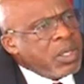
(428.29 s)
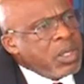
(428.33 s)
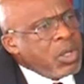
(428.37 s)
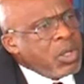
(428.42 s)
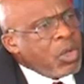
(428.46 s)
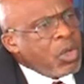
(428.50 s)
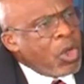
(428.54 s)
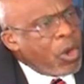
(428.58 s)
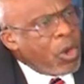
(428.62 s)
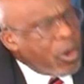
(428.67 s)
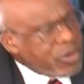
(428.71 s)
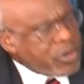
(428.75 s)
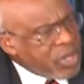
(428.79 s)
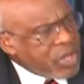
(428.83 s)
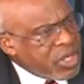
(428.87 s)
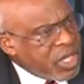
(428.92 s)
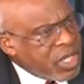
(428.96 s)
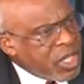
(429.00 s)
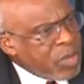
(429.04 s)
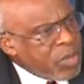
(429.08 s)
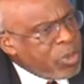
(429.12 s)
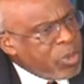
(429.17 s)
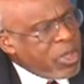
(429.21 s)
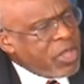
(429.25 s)
Corruption
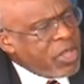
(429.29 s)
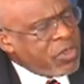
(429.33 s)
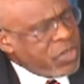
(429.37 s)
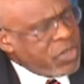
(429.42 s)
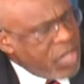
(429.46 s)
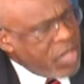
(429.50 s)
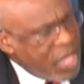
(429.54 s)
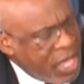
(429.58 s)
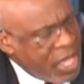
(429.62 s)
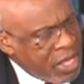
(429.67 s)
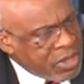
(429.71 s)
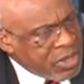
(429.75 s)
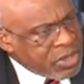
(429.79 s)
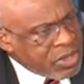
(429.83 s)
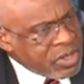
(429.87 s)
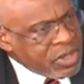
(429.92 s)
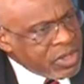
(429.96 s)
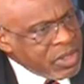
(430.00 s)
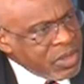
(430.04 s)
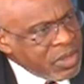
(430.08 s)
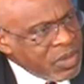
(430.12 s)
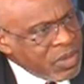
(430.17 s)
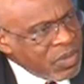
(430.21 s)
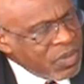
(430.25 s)
taking place?
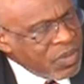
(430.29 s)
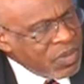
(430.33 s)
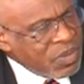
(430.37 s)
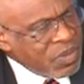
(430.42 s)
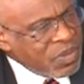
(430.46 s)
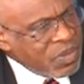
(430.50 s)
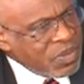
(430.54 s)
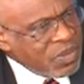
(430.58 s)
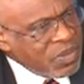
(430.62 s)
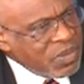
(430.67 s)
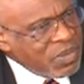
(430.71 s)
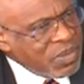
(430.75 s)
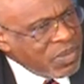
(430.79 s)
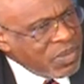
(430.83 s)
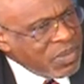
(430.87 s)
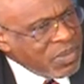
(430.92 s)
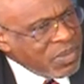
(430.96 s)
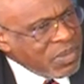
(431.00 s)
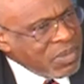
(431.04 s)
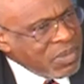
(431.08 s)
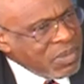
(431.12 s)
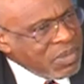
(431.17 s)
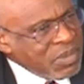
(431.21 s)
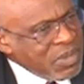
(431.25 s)
Yes.
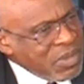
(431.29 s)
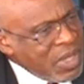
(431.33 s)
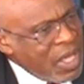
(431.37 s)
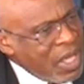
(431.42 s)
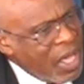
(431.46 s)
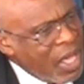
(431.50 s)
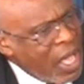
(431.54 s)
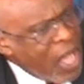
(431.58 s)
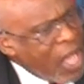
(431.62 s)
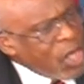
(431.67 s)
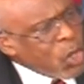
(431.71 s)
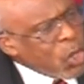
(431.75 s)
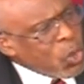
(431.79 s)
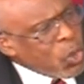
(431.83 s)
How do